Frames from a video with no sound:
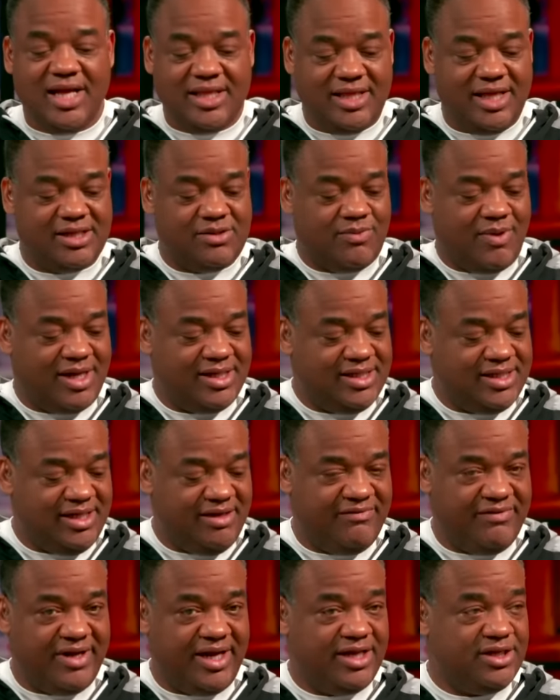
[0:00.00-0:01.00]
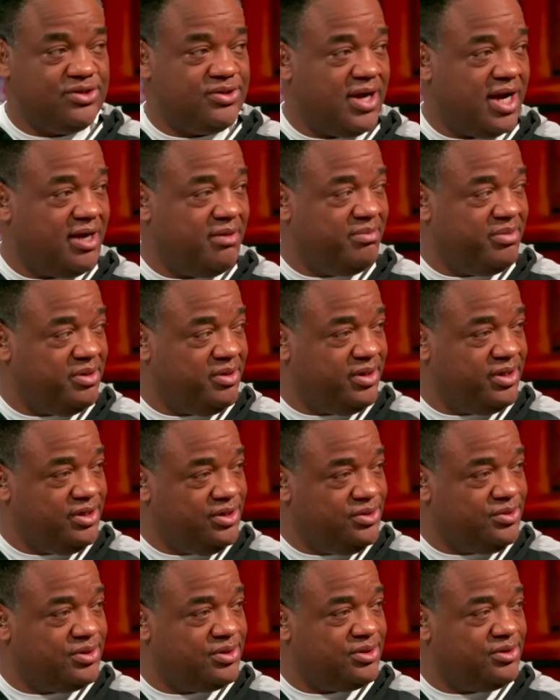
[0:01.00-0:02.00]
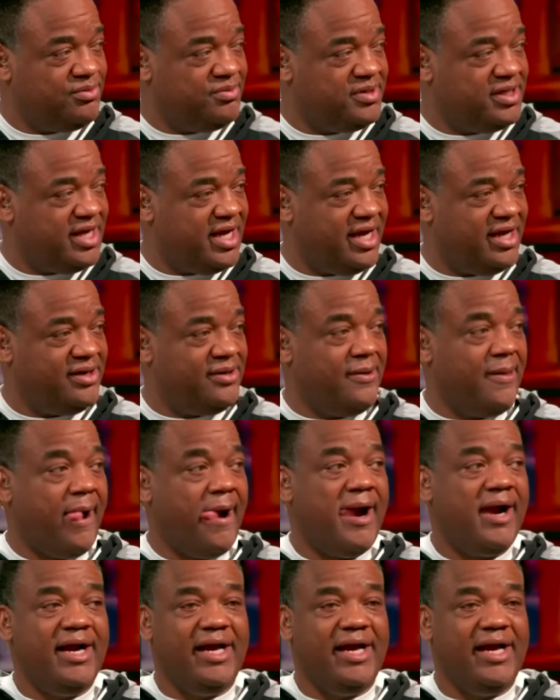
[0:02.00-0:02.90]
That's why Stephen A.'s trying to build a YouTube channel.